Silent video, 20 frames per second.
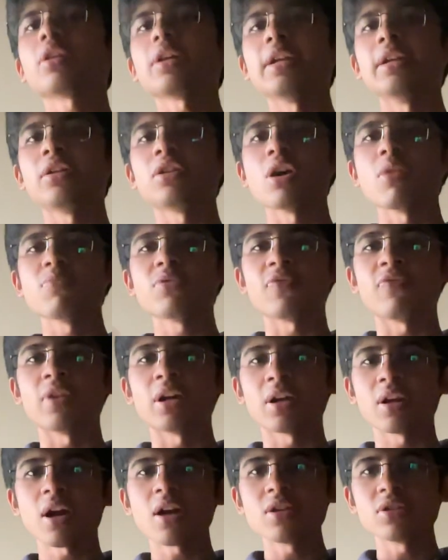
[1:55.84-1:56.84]
in terms of
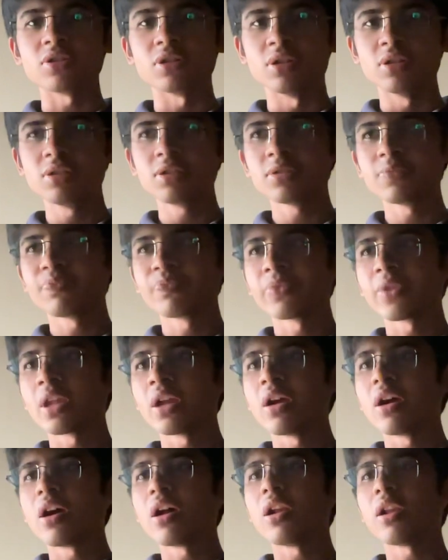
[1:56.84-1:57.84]
Lagrangians,
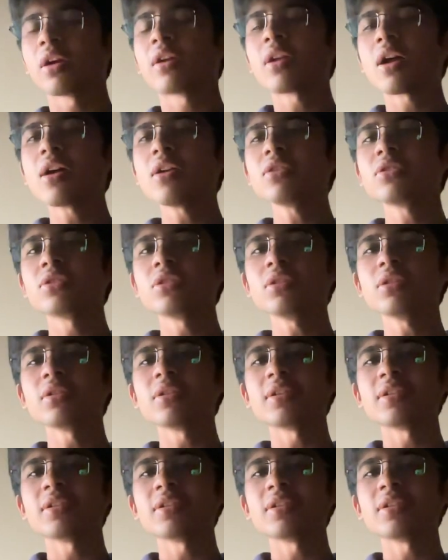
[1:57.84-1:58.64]
a Lagrangian